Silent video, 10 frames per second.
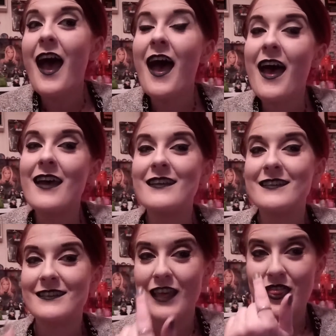
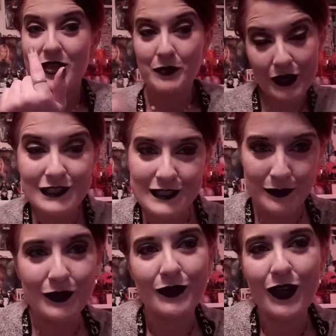as the
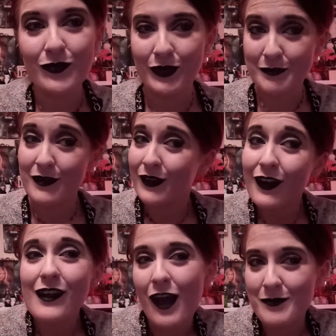principal of one of my
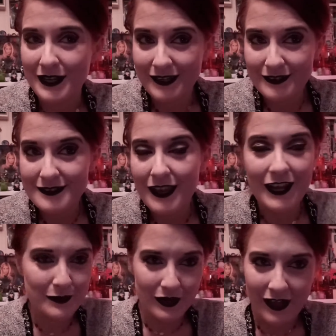favorite comedies,
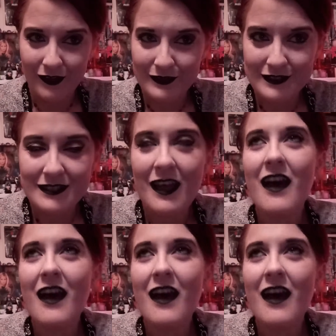Animal House.